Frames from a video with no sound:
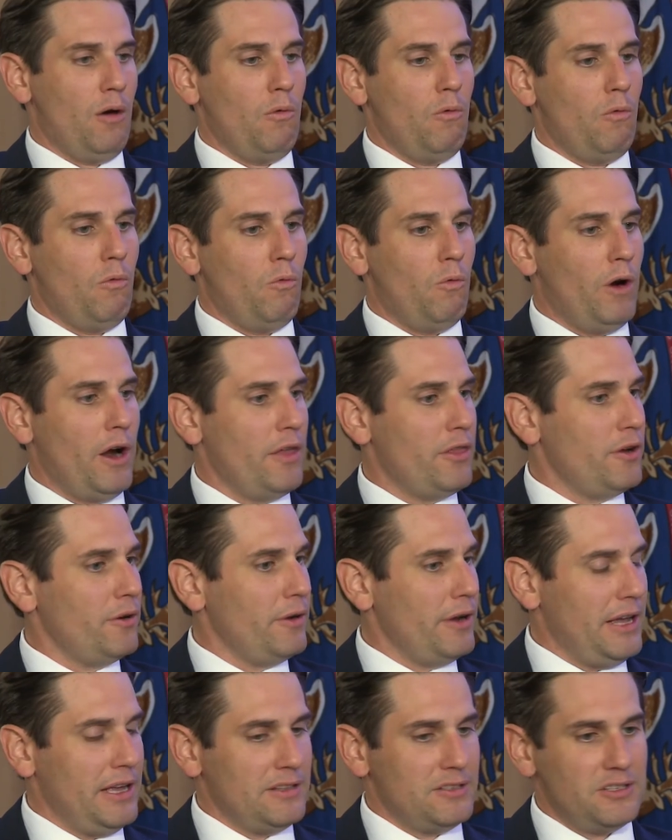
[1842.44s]

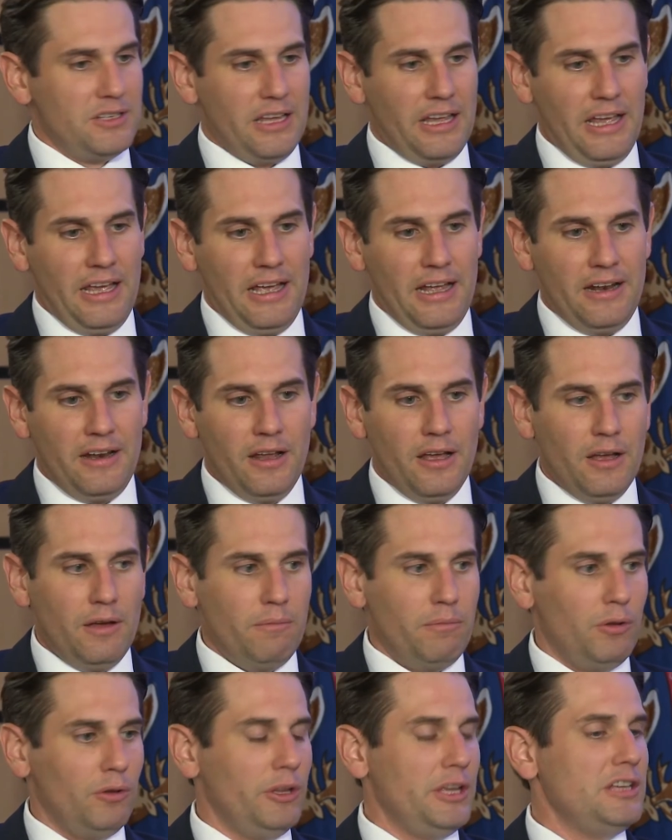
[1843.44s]
Whether it's in
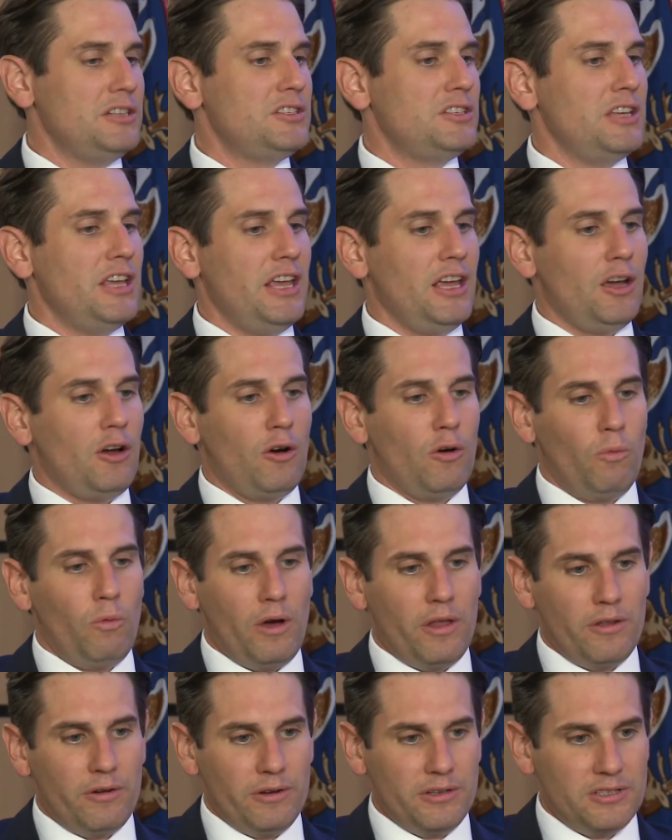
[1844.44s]
policing or
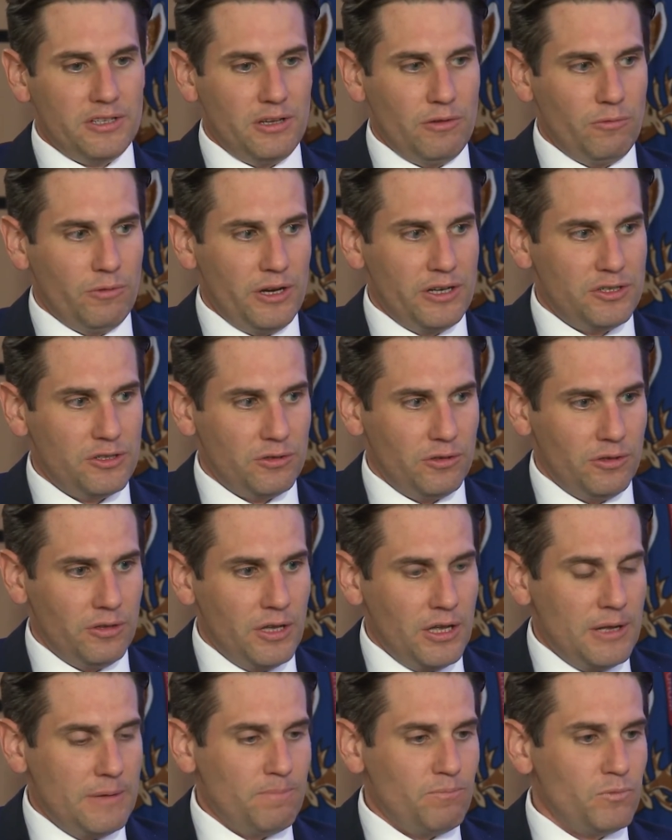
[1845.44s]
whether it's in racial
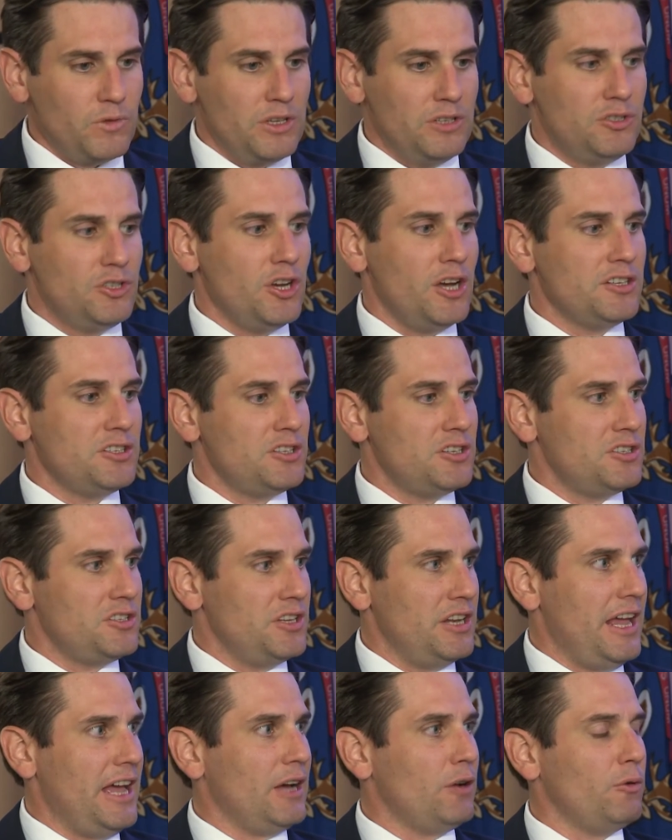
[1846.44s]
injustice
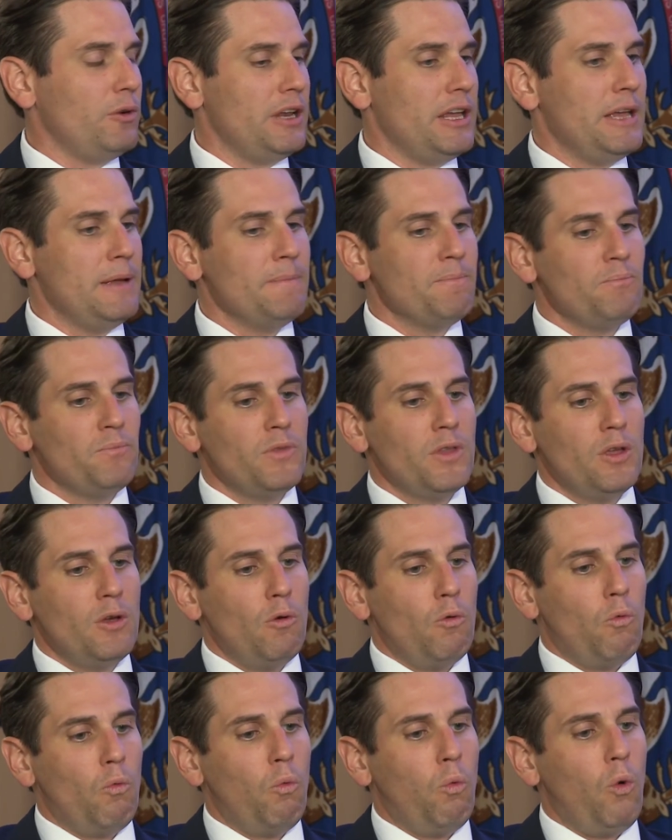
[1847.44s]
and equity,
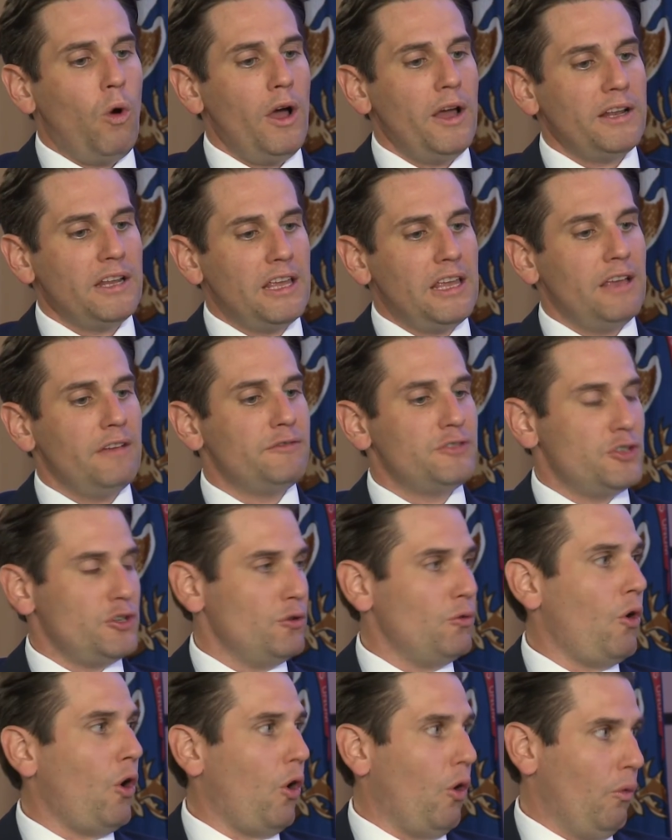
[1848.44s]
what gives
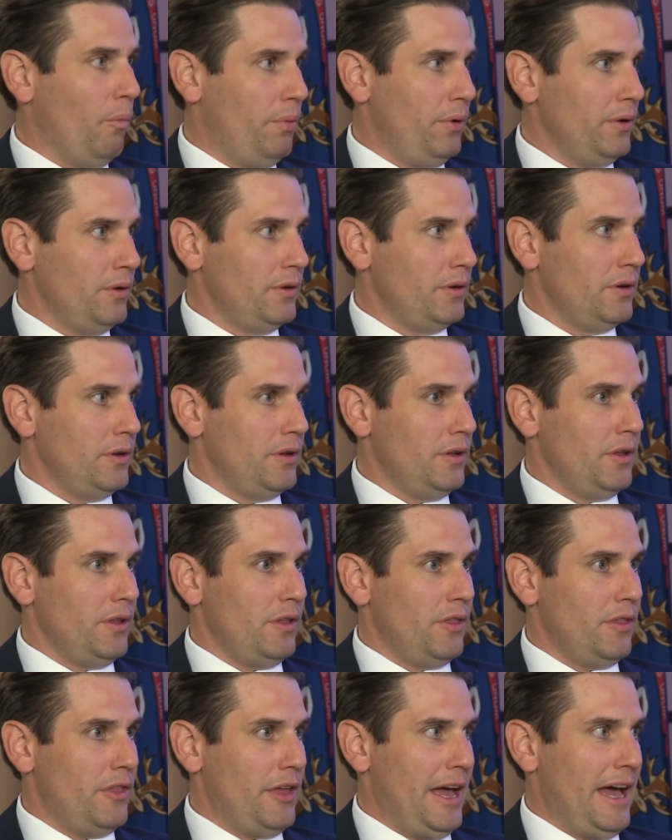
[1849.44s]
you hope
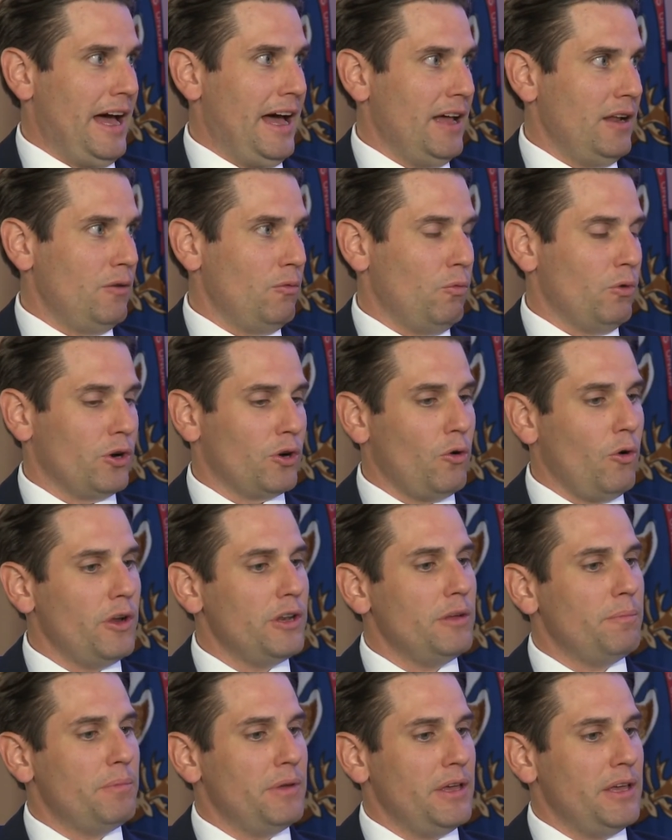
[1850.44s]
that we're
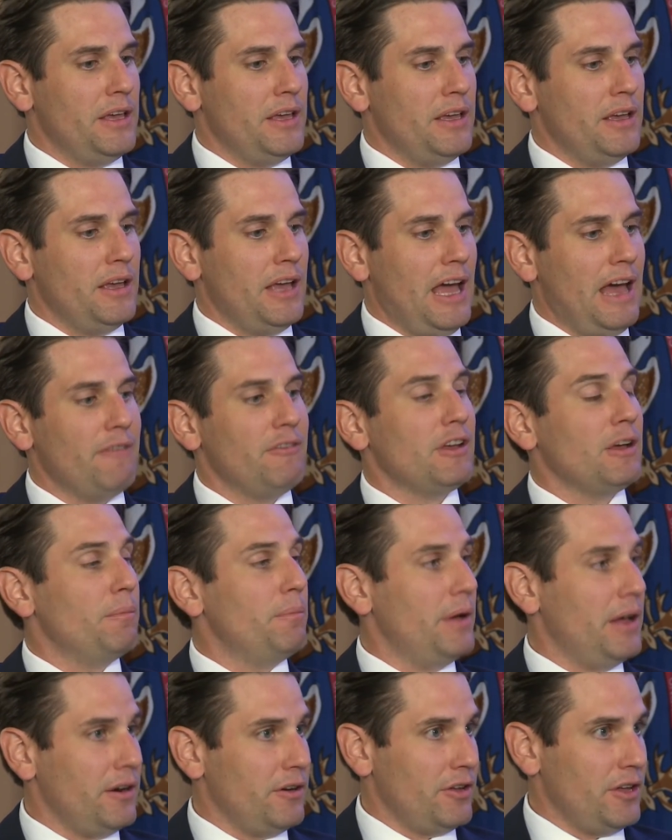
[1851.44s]
going to be having a
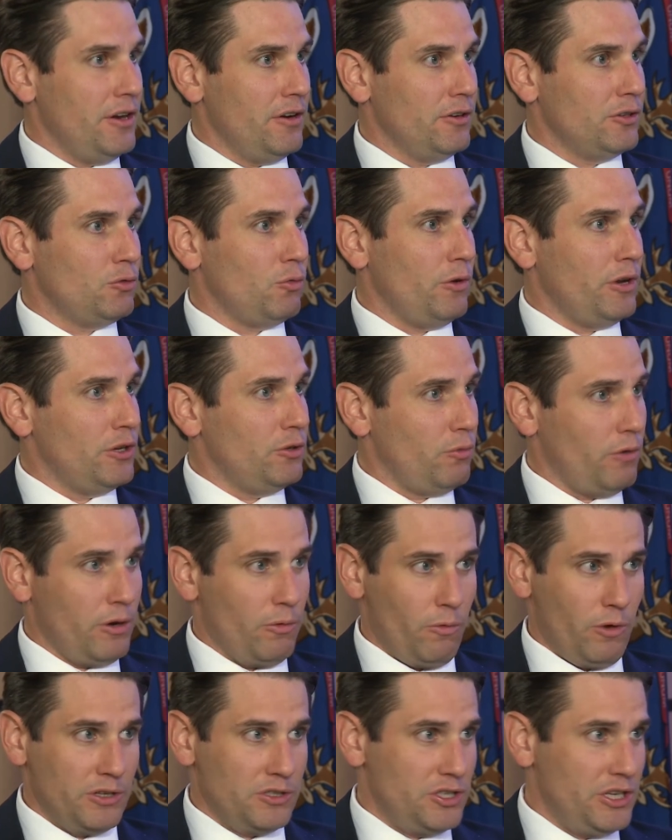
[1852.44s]
better year in
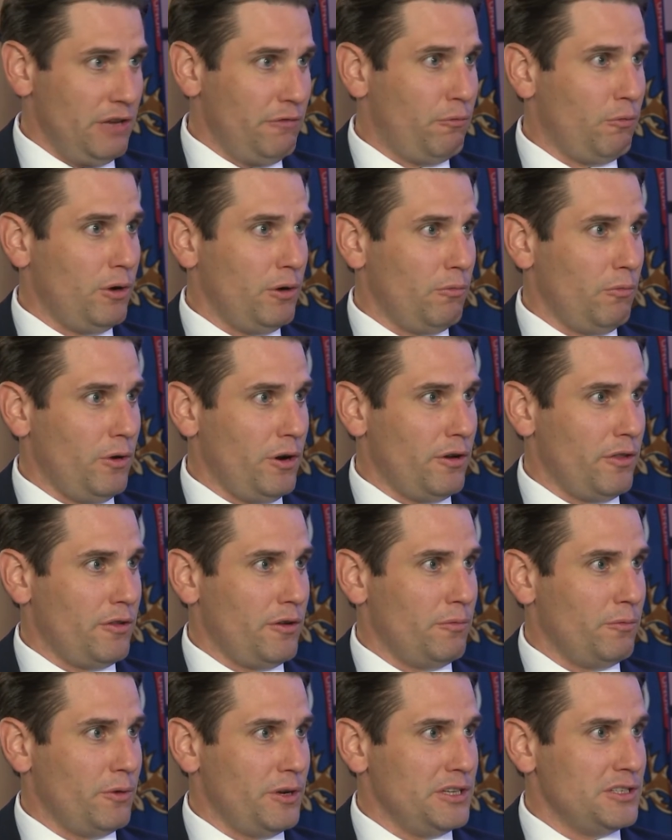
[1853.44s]
2021? Chief, what are
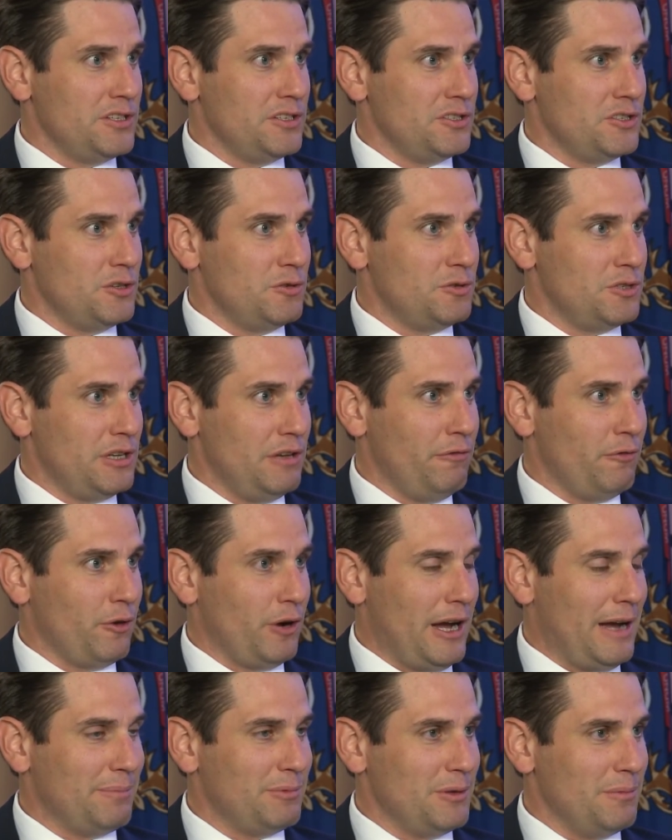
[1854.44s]
the reasons you see for
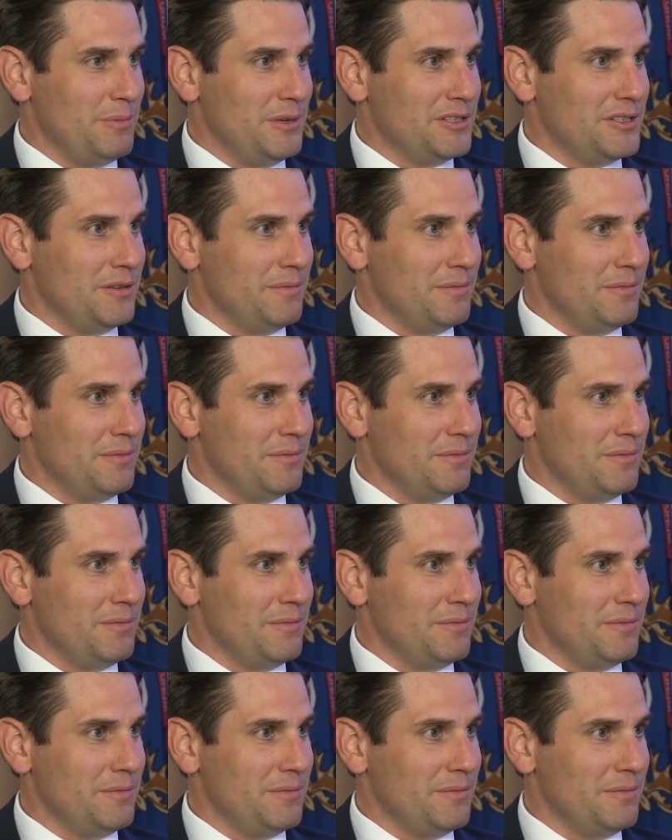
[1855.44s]
optimism?